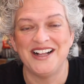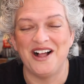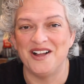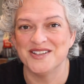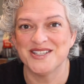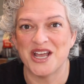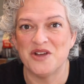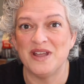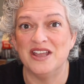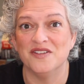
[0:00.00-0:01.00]

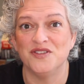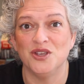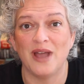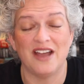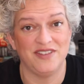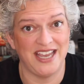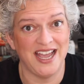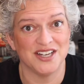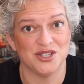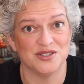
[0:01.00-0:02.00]
Also, if you have
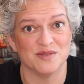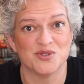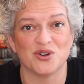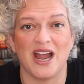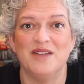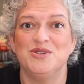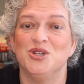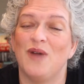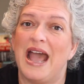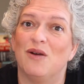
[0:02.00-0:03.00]
yet to subscribe
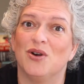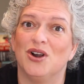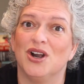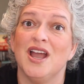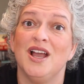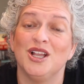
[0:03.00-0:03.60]
to our